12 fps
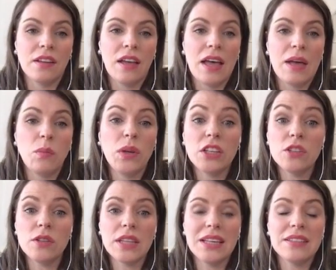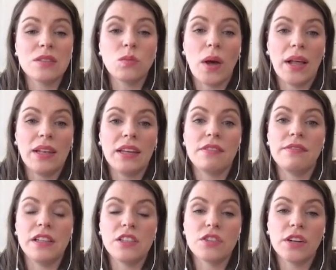Um, we can do things as well like
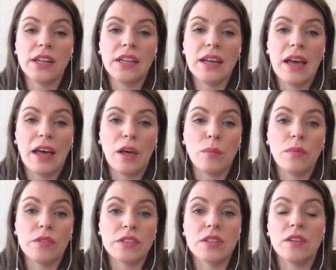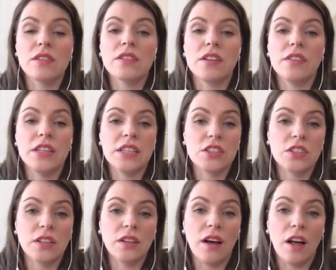filtering um, the results on the
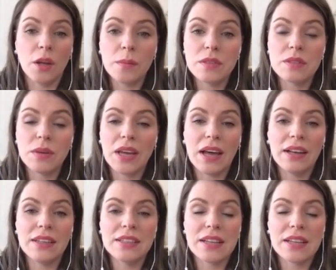additional columns we added.